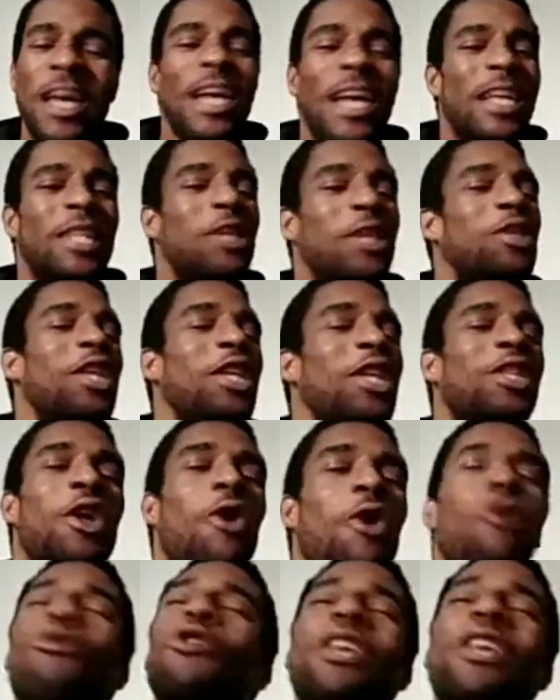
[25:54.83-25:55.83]
this. He's an
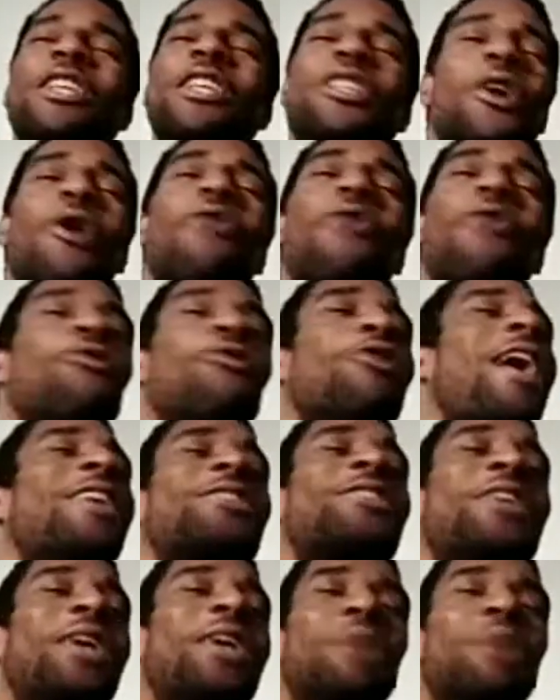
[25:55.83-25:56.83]
old
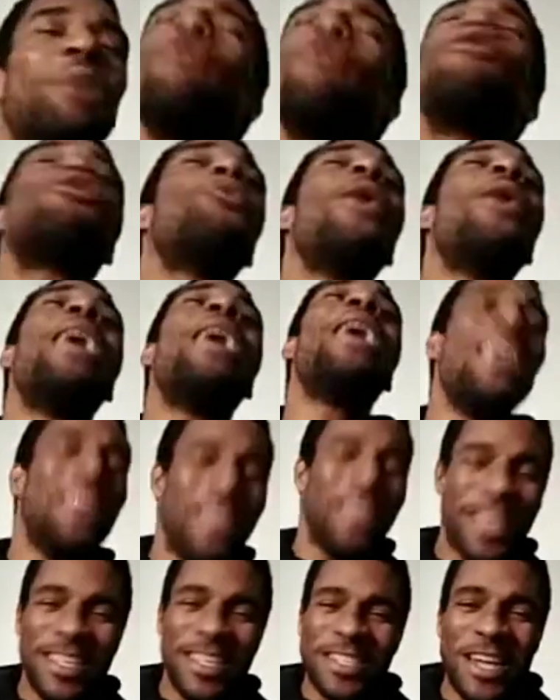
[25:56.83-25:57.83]
ass Bruce Wayne.
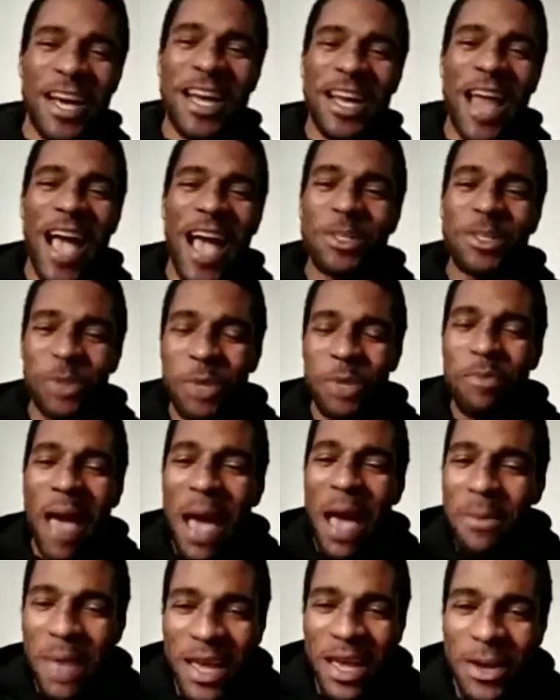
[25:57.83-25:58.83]
He's not actually
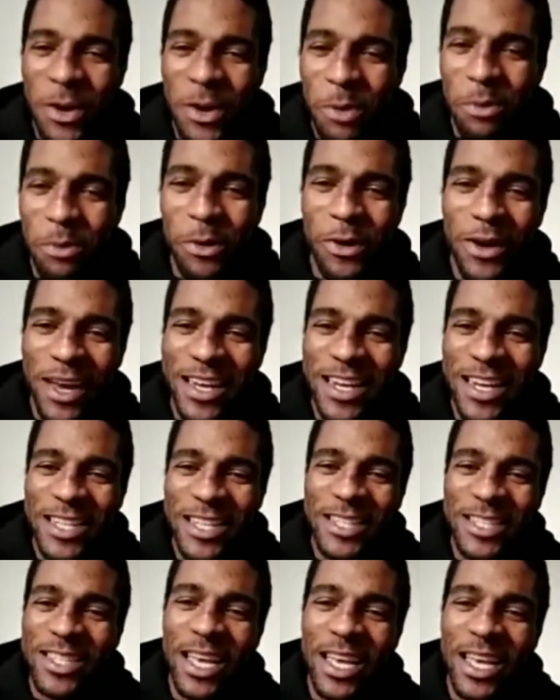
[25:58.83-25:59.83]
Batman no more. And then
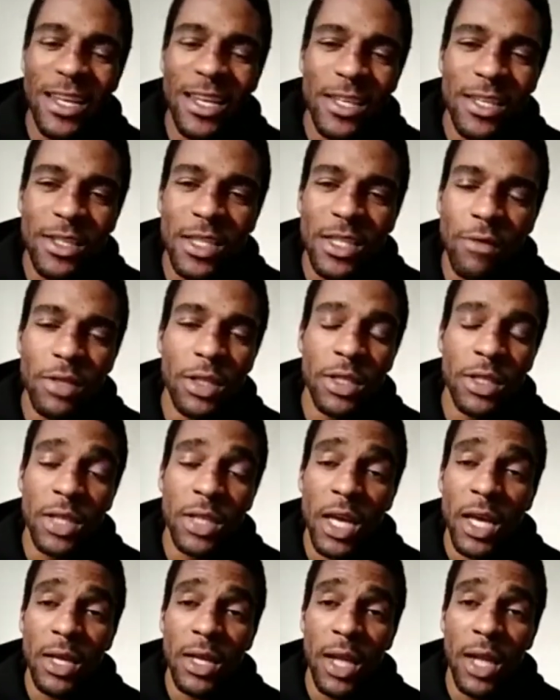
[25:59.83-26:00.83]
you're saying to yourself,
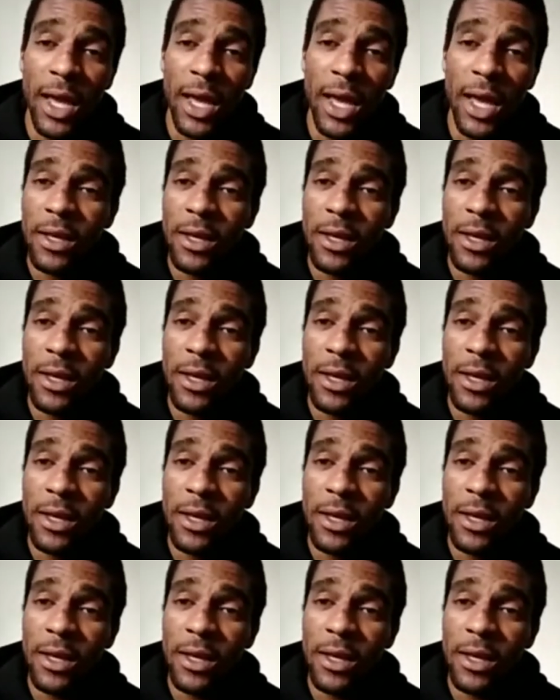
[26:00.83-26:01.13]
shit, like